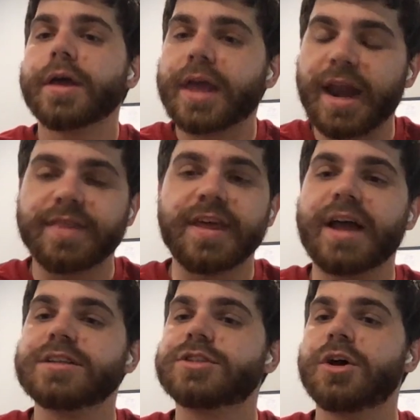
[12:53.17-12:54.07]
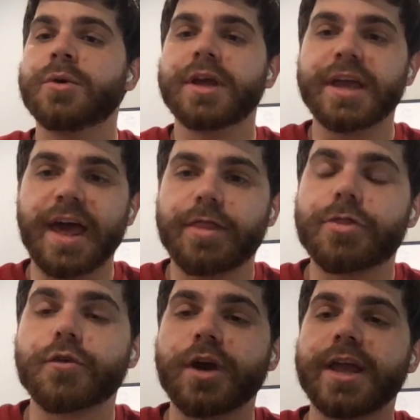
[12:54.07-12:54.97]
get in the end zone, get
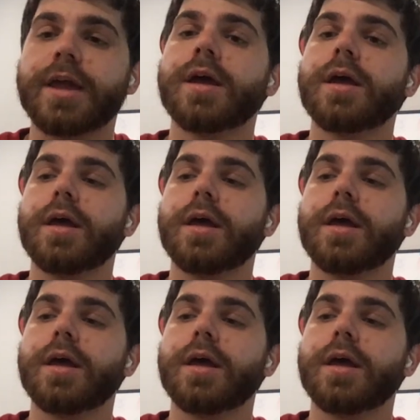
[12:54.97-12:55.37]
three.